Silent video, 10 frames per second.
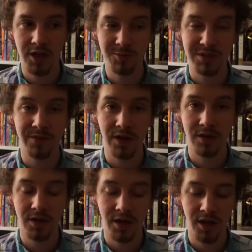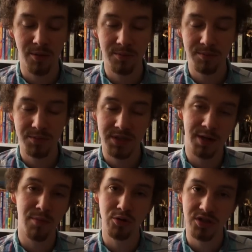specific
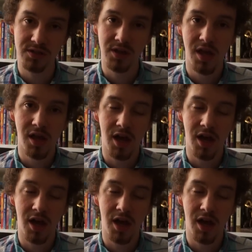set of motions,